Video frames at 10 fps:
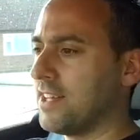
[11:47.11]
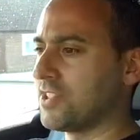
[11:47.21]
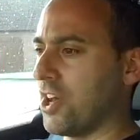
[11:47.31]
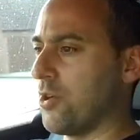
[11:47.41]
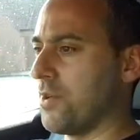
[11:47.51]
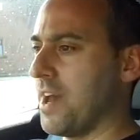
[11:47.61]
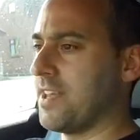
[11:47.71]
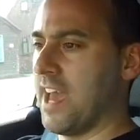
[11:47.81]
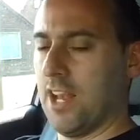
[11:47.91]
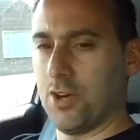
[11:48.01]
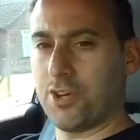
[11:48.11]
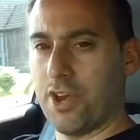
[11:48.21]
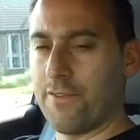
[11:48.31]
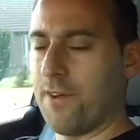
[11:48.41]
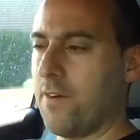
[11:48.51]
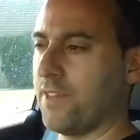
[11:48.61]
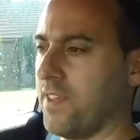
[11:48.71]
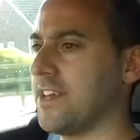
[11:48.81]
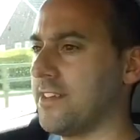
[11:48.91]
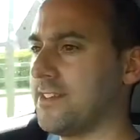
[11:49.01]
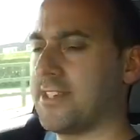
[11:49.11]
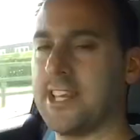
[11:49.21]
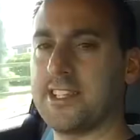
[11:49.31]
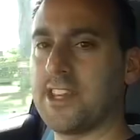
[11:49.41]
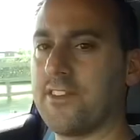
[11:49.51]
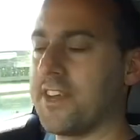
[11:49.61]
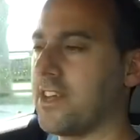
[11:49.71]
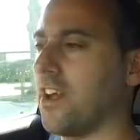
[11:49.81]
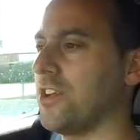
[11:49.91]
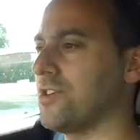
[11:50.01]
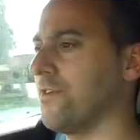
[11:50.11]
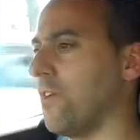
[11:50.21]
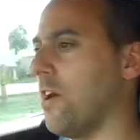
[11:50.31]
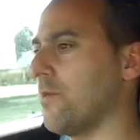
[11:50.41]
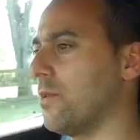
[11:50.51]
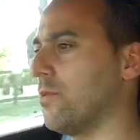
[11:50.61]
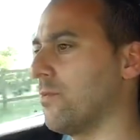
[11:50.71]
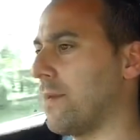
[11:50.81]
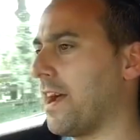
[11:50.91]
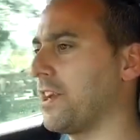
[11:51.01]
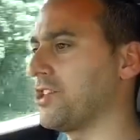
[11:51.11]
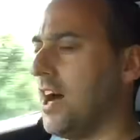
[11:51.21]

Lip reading: So yeah, look no further than the TTV clutch and flywheel package.